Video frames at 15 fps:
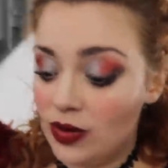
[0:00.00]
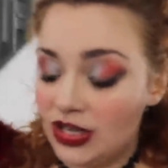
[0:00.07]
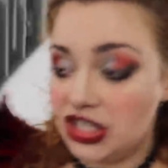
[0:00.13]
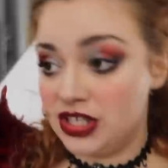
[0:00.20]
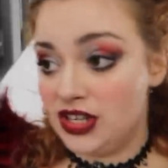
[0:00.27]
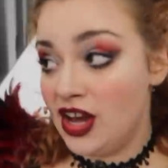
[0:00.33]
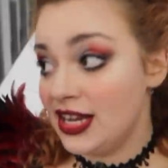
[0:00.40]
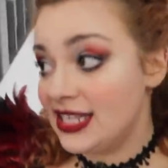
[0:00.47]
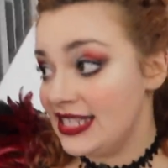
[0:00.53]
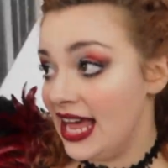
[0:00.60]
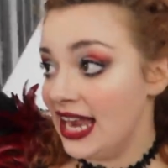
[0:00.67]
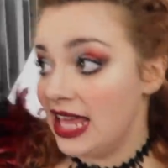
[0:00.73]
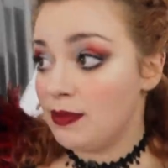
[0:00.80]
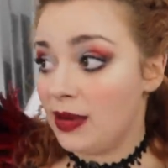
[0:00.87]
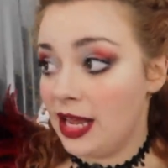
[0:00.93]
which is Nurse
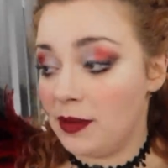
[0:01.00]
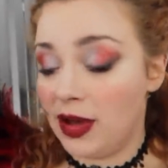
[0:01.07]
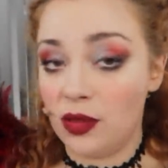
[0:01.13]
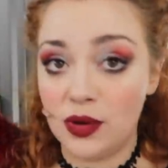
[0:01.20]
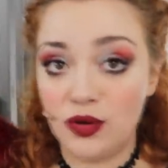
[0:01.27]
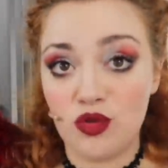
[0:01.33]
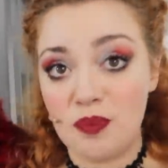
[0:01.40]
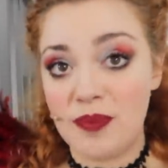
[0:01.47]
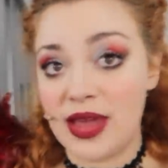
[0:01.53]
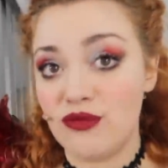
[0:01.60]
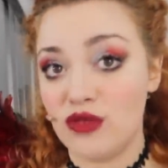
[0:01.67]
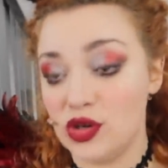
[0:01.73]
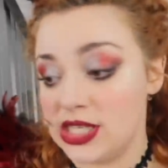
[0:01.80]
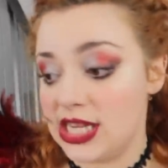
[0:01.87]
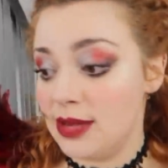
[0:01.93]
Nelly, played by the wonderful Ben
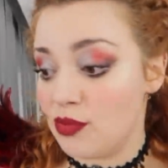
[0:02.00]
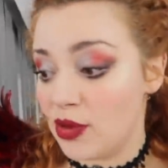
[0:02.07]
Roddy,